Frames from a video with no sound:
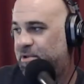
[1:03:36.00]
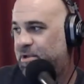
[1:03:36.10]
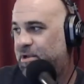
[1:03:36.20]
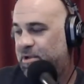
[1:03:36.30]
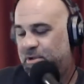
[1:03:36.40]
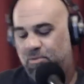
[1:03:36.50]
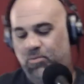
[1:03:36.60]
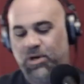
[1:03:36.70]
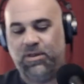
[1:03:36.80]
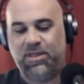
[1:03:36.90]
yep.
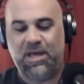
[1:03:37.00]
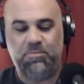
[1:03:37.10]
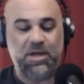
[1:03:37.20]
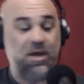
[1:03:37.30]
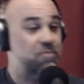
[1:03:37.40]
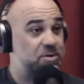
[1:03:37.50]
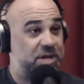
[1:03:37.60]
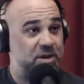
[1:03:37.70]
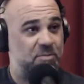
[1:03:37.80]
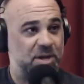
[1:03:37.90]
what that... May I
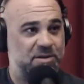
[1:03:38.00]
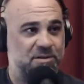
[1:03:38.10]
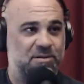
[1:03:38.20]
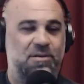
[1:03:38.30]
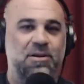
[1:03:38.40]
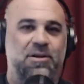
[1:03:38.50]
rotate your bezel? You may